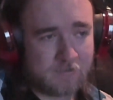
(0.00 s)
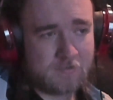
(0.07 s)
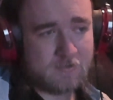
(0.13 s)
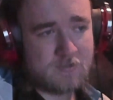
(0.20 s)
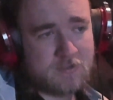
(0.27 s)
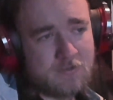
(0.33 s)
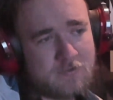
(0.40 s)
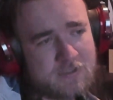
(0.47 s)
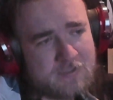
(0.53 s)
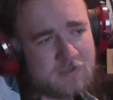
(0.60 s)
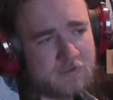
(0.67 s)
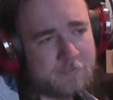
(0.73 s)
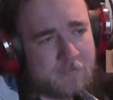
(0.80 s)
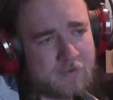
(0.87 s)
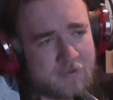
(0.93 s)

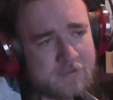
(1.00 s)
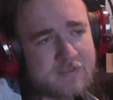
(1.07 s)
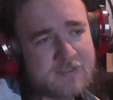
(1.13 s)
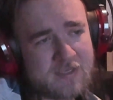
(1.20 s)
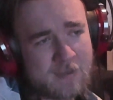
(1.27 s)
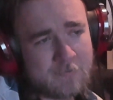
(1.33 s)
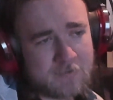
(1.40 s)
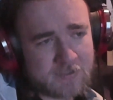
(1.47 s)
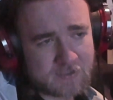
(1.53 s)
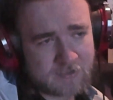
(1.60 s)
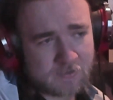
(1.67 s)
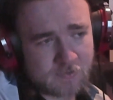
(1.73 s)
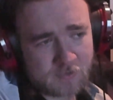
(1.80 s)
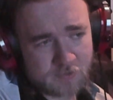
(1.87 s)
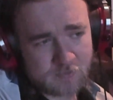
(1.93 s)
2TB
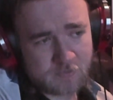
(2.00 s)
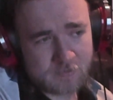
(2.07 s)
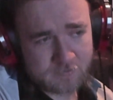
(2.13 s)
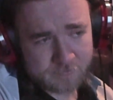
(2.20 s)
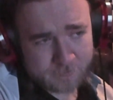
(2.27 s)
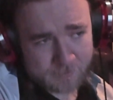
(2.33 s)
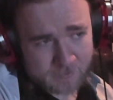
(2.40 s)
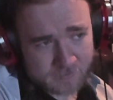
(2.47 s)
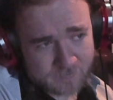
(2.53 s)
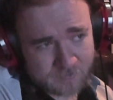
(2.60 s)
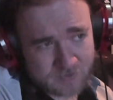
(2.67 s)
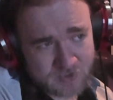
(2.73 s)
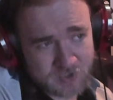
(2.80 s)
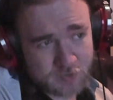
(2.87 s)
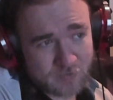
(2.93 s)
M2 by
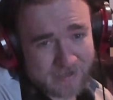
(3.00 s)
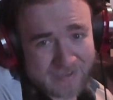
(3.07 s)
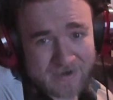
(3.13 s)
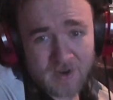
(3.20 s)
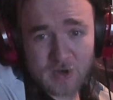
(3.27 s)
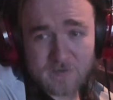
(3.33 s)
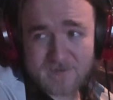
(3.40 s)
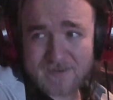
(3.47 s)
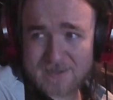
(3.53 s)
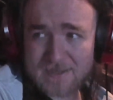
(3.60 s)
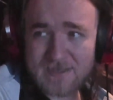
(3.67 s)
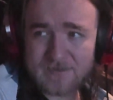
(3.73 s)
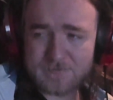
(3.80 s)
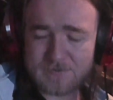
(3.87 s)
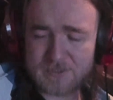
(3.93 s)
Crucial can
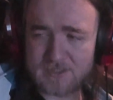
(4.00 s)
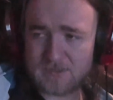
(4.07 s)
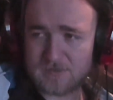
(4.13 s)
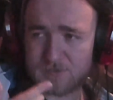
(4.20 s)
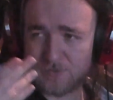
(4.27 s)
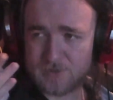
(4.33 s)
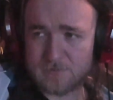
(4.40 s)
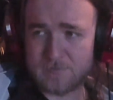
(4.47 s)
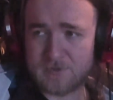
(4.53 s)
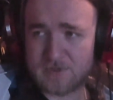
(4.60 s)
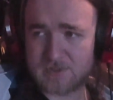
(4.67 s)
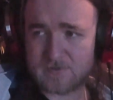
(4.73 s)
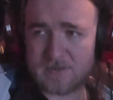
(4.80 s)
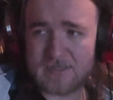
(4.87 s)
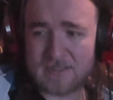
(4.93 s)
overheat, which has caused blue
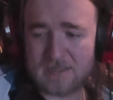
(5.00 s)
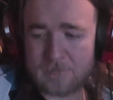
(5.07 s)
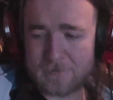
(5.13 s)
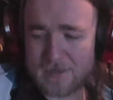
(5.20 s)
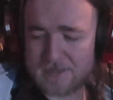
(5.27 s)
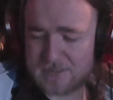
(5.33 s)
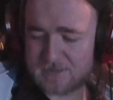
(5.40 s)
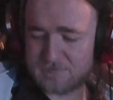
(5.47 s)
screening in the past.